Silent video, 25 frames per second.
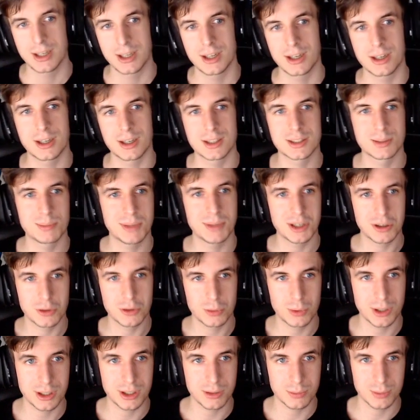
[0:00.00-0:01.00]
The middle
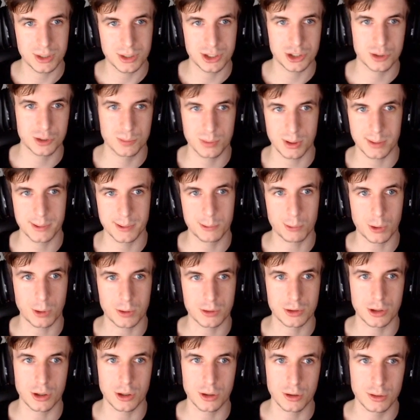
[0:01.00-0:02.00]
one, which you probably
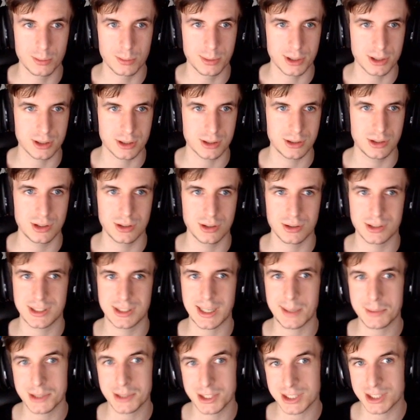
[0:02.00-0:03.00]
won't go, but your
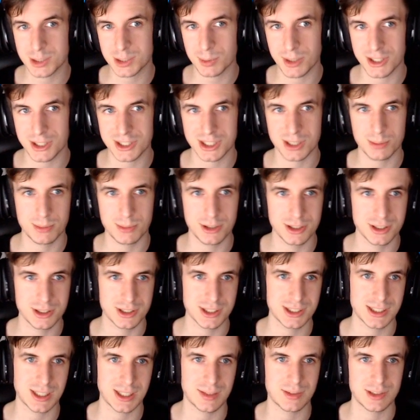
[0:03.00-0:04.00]
damaging spells and
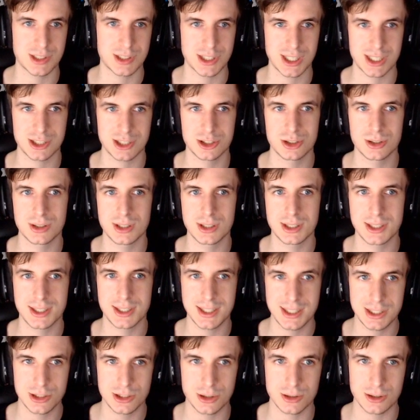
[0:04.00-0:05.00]
abilities have a chance to
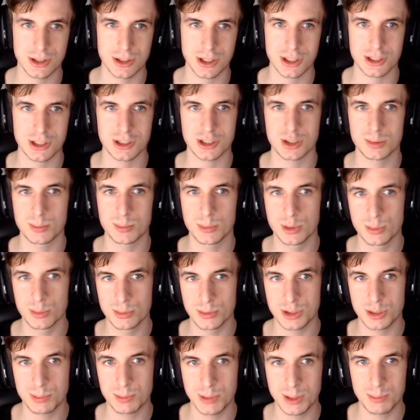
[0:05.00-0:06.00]
decrease your target's
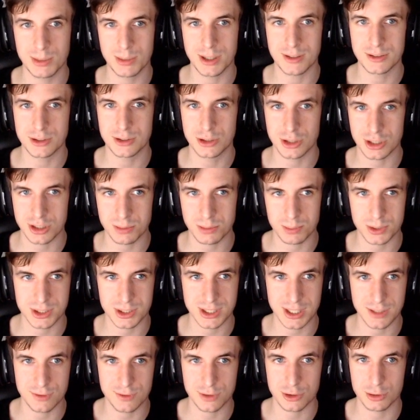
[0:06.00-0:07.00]
movement speed by
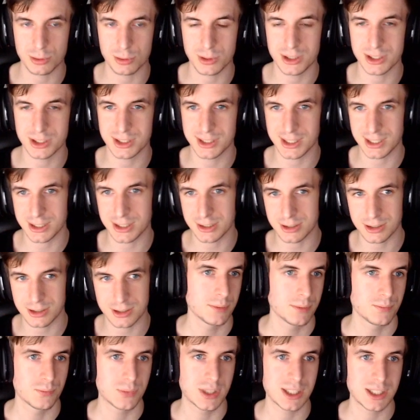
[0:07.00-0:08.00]
30% for 20
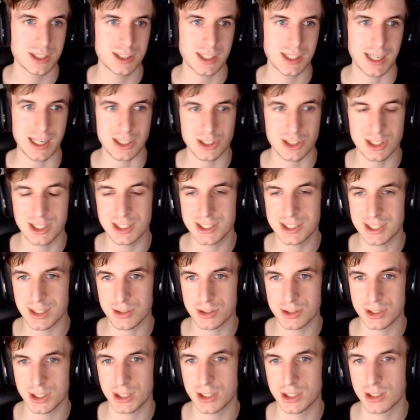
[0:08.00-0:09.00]
seconds. This actually
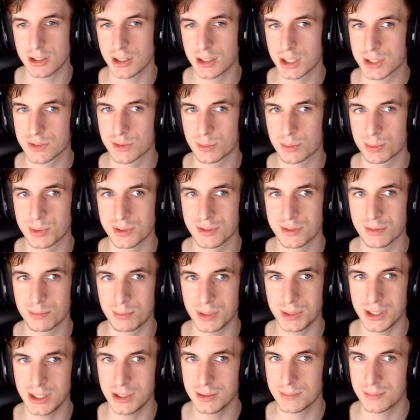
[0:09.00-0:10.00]
sounds kind of nuts for
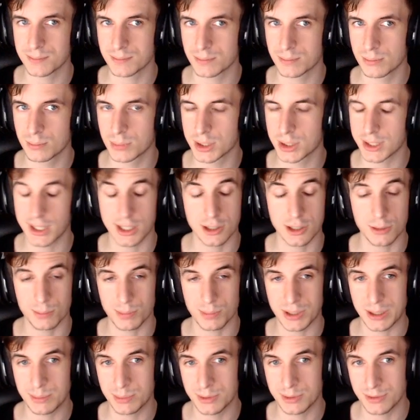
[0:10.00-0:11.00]
PvP. but I don't
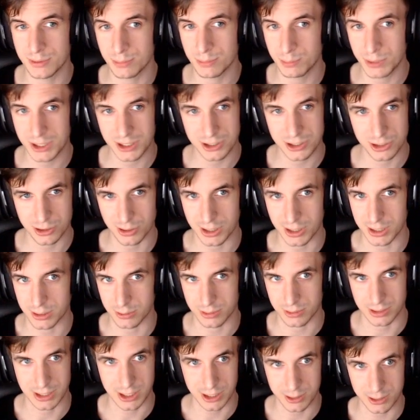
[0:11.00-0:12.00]
play PvP, so I
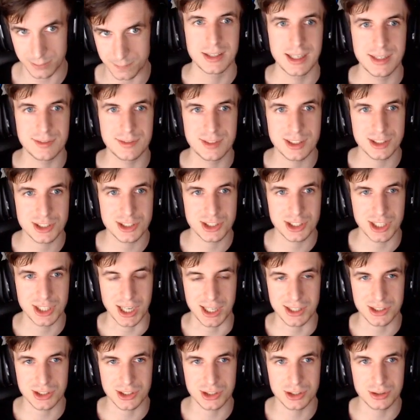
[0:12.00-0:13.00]
don't care. If this
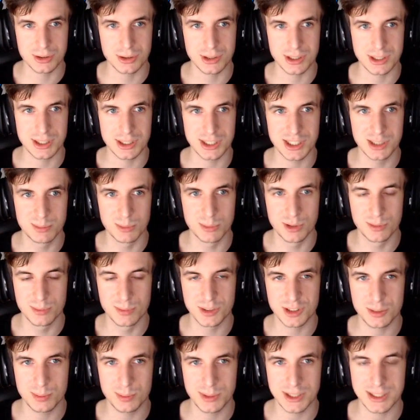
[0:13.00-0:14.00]
chance to decrease
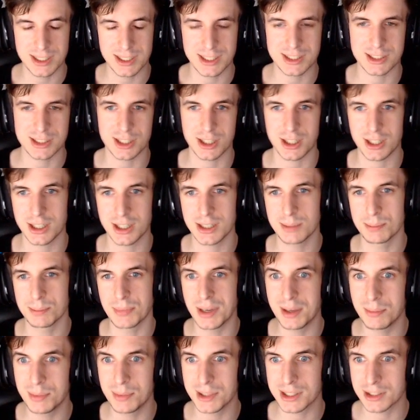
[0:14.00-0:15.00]
movement speed is high,
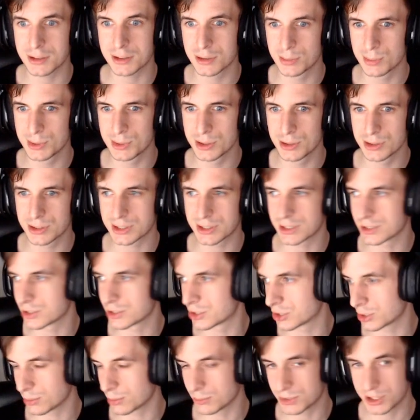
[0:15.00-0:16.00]
maybe it could be used in
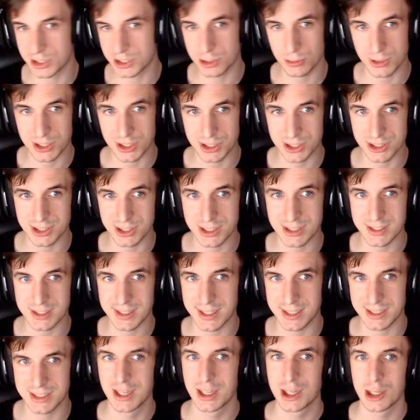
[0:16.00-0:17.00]
some situations in
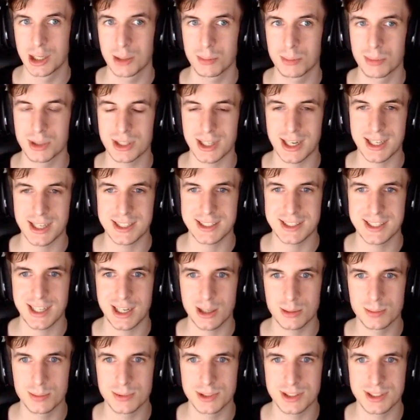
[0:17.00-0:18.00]
raid, but I
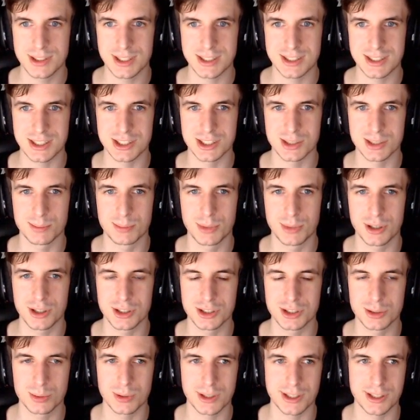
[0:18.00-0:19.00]
doubt that there's a
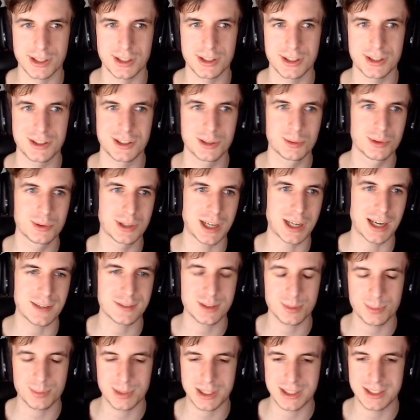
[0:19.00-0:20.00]
boss where you will have
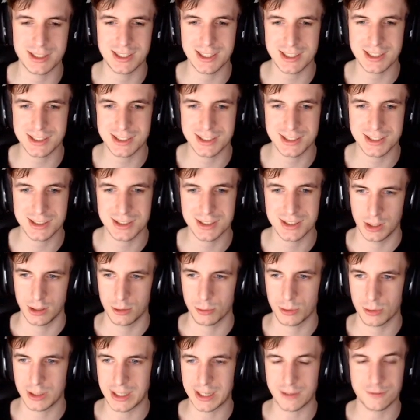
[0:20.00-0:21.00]
to pick this,
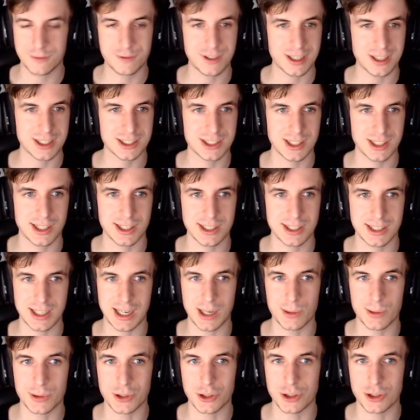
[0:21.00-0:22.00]
where you have things like
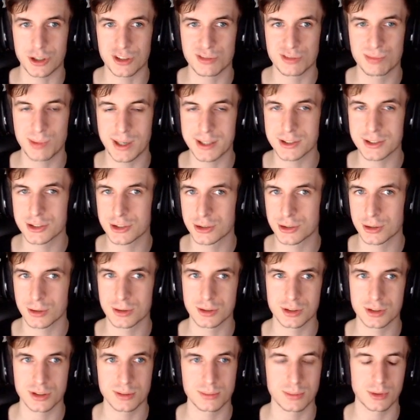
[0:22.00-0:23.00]
our Earthbind
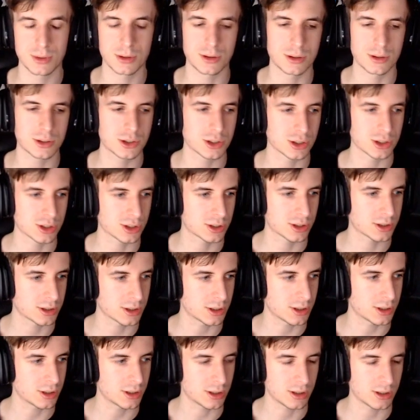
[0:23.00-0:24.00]
Totem or just
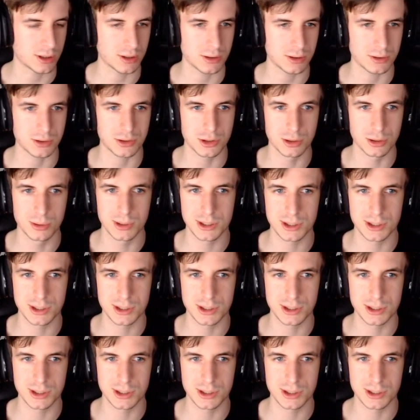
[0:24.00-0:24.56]
Druid